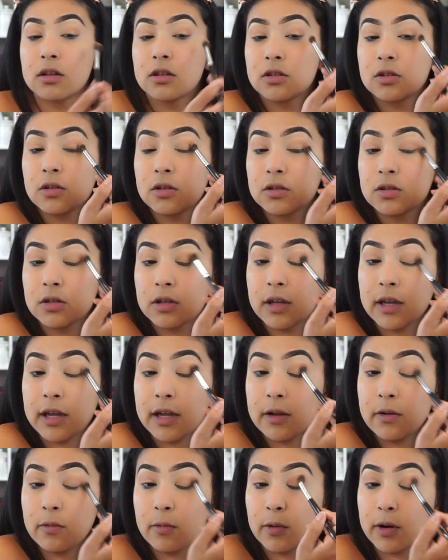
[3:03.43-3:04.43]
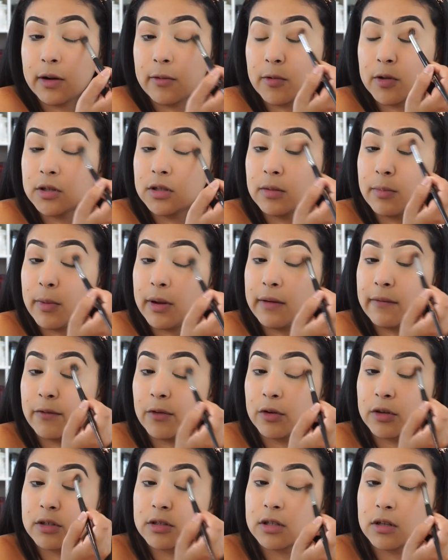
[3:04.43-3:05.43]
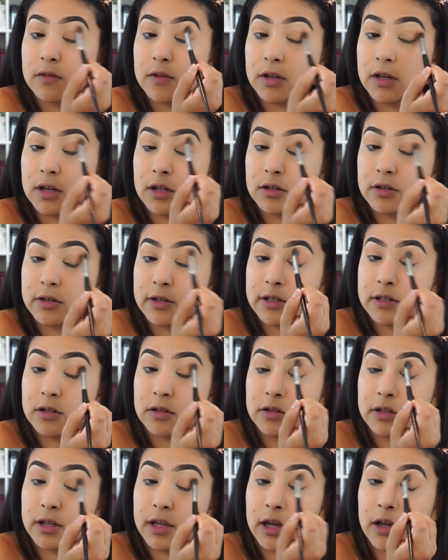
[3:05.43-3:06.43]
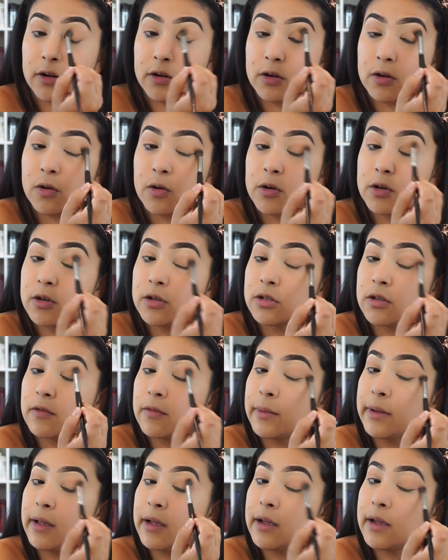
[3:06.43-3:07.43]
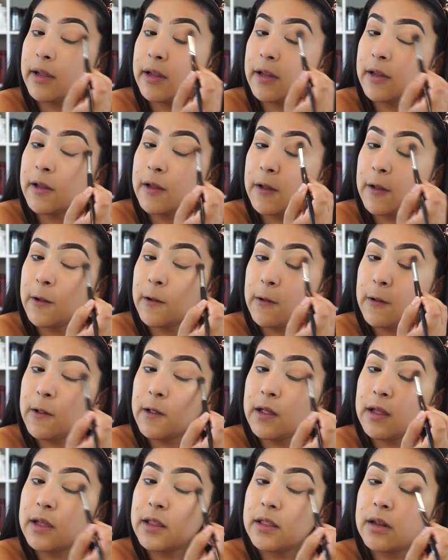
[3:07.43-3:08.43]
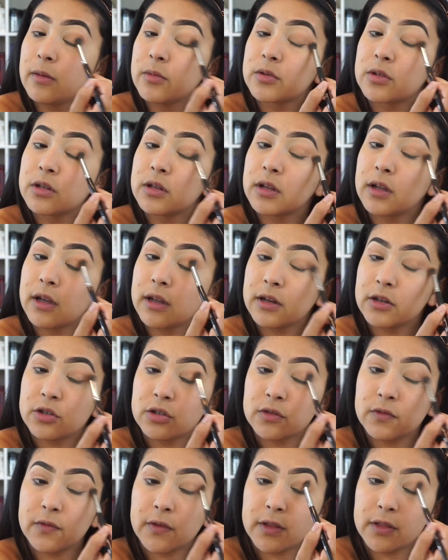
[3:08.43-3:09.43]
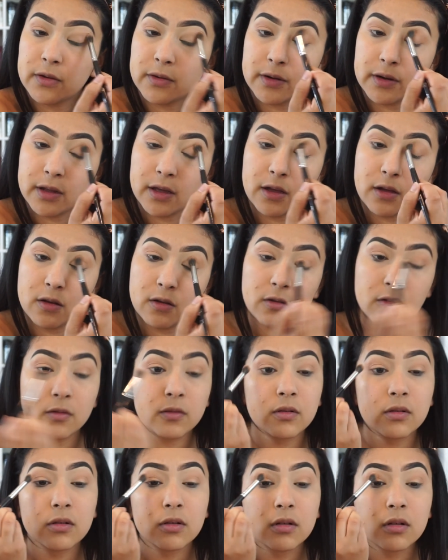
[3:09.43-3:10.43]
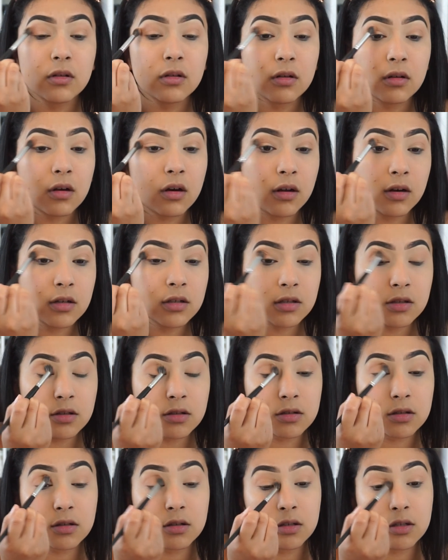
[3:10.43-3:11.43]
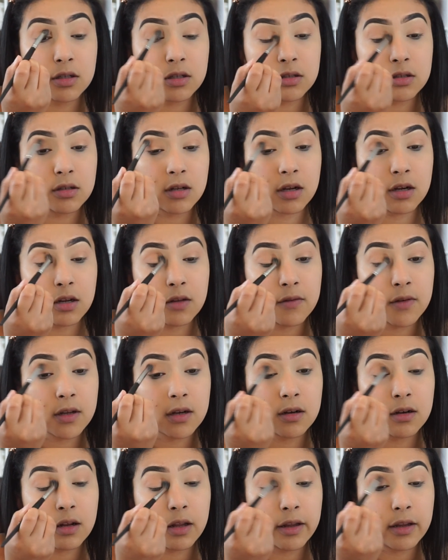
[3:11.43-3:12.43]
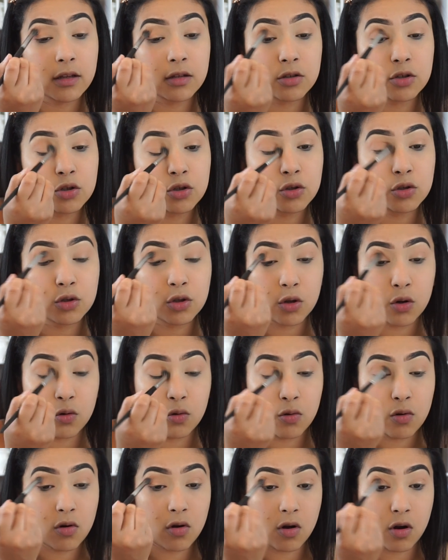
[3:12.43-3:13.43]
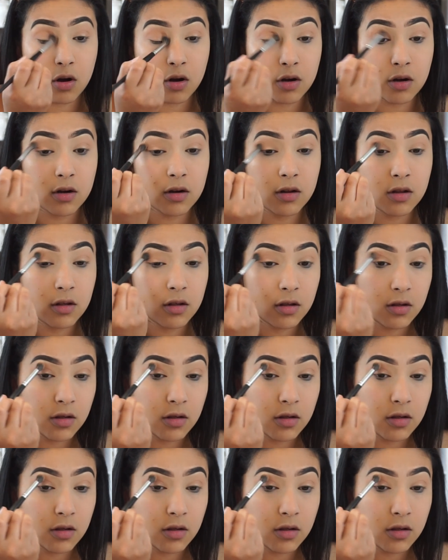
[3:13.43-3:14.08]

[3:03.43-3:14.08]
So it's okay. Where I want the main focus of the color is on the outer corners of my eye. And then I'm just going to kind of just feather it out. Honestly, this look is not even like so hard.